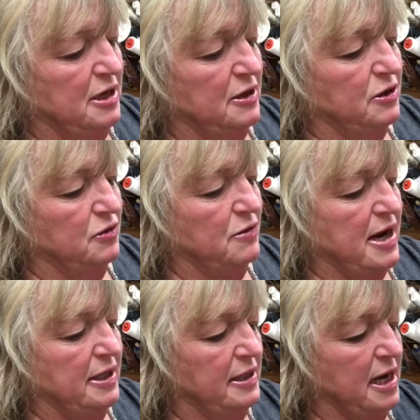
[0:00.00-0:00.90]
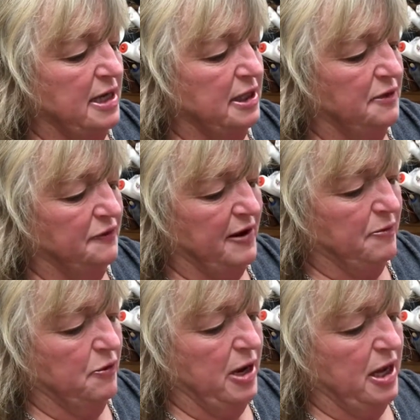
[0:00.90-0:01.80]
the right side of the
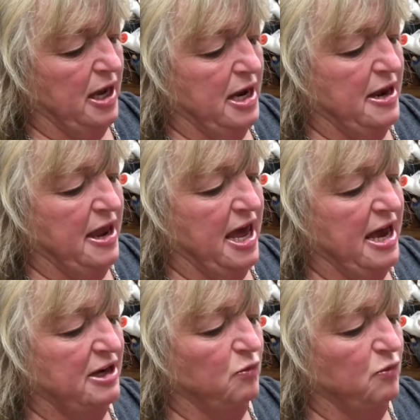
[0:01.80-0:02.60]
fabric in there.